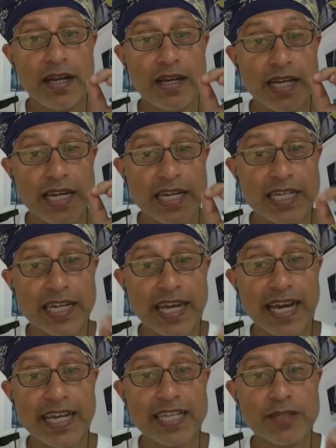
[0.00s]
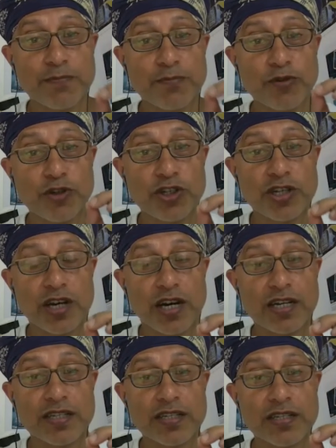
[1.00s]
it has pushed
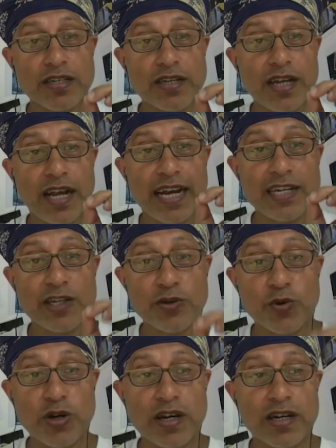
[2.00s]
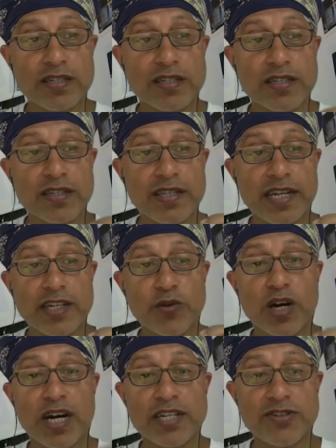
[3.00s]
us and told us that you
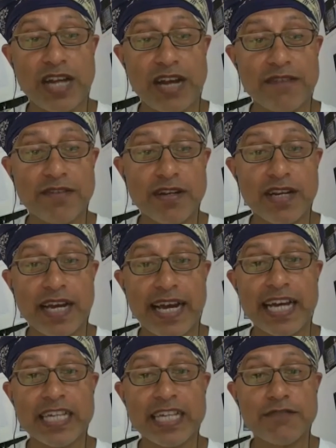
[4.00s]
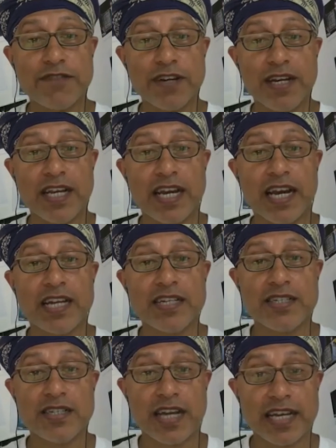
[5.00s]
can't travel as freely
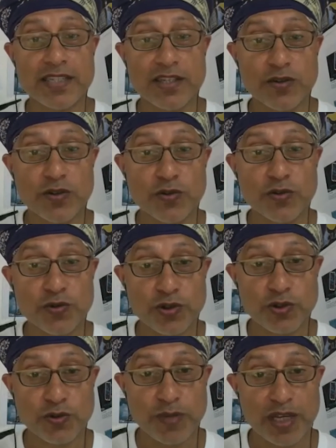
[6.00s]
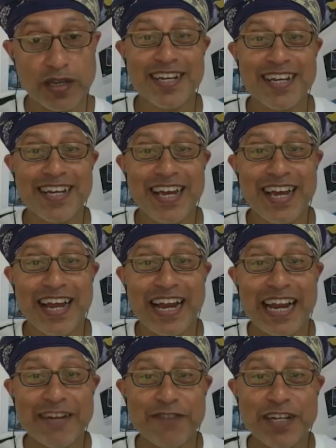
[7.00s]
as you used to be.
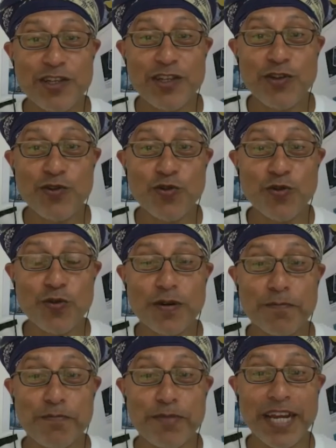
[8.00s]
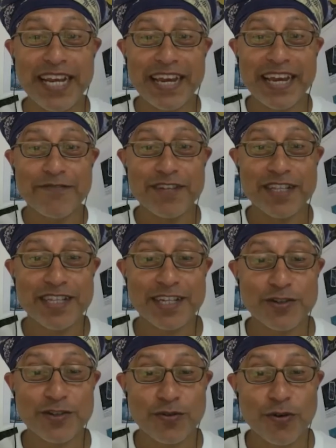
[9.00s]
And when you bring everything
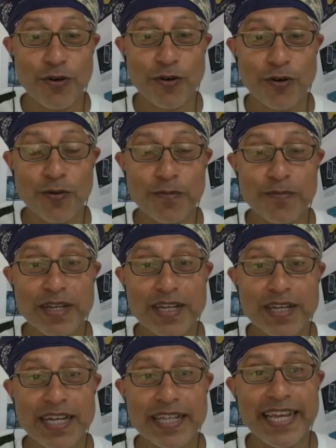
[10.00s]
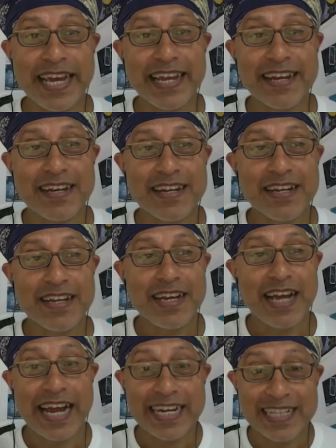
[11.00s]
to home, then,
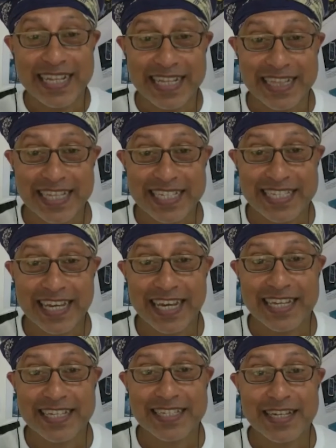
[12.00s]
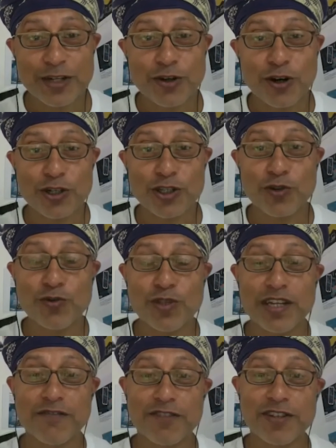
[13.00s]
and in this case, not through the
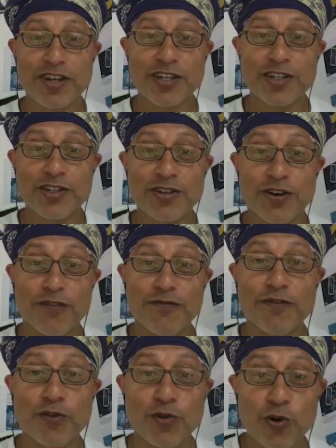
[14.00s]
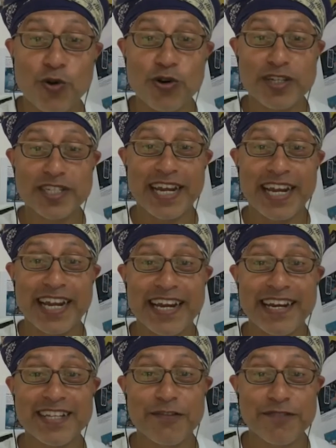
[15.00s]
infrastructure of roads
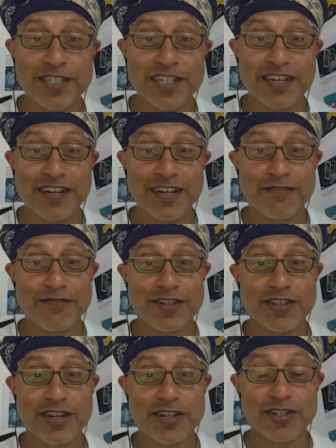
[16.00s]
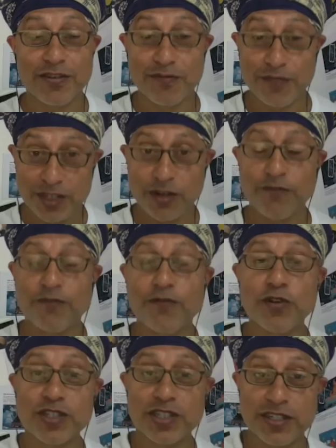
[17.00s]
and the physical infrastructure, which of
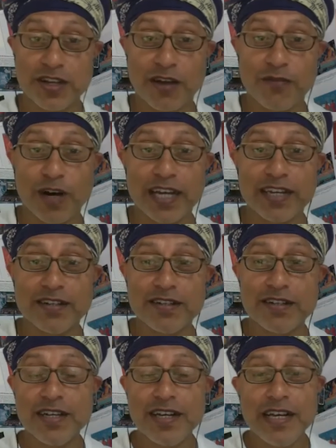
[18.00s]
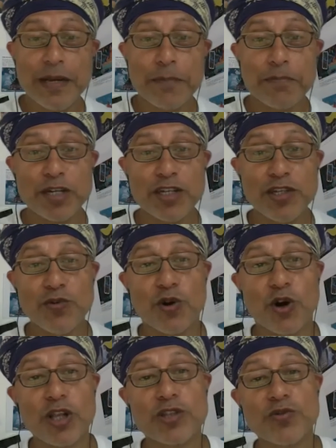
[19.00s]
course is required, but you
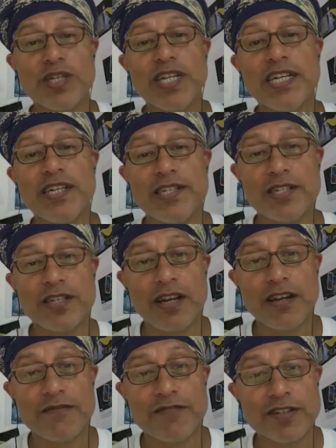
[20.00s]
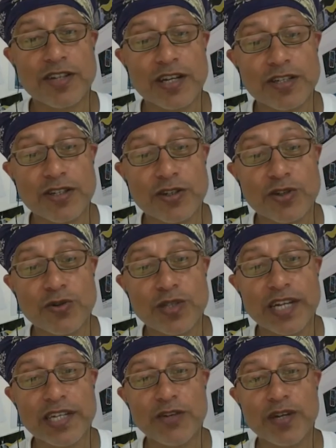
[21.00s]
also need digital infrastructure so
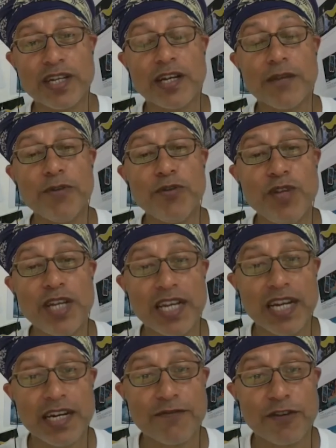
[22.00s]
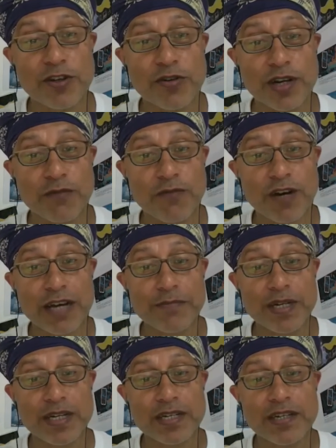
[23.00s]
that you can communicate for your
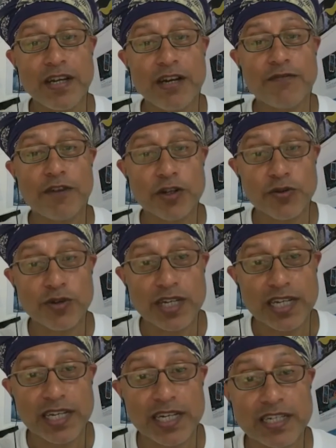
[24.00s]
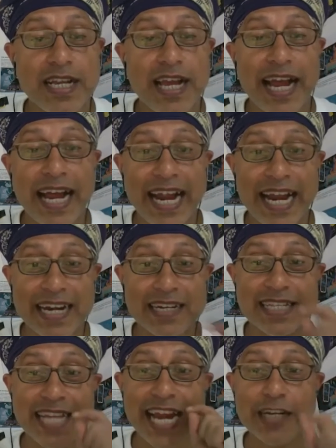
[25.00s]
requirement, for your needs. And
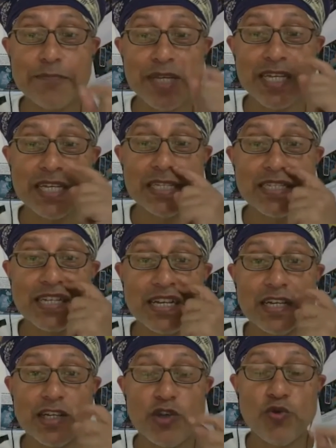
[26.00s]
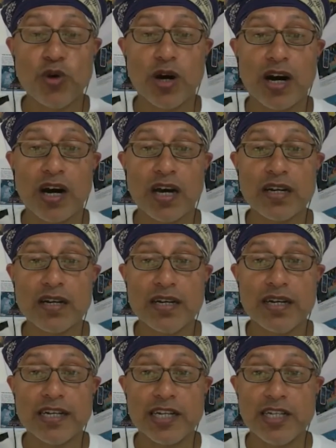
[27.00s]
that means you are
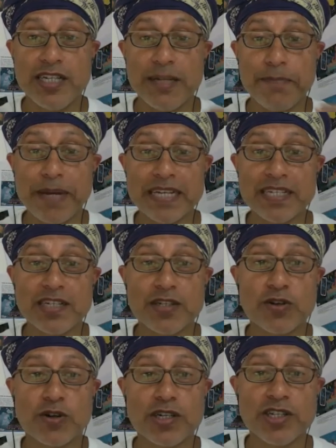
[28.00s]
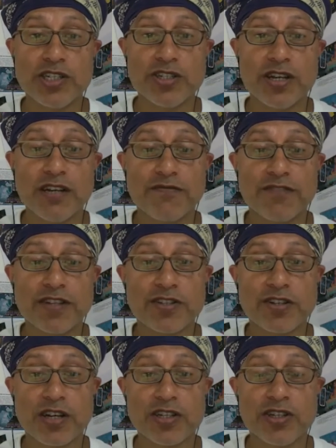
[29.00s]
dependent on digital
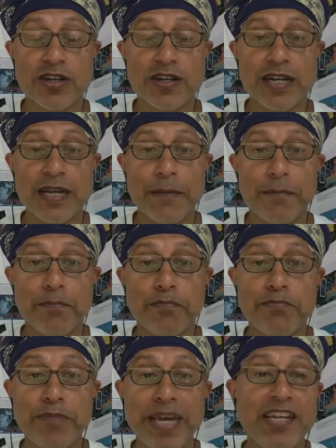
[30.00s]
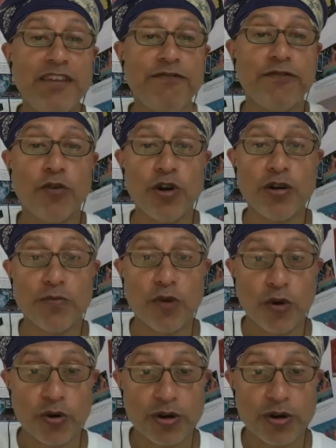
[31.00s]
infrastructure many-fold more,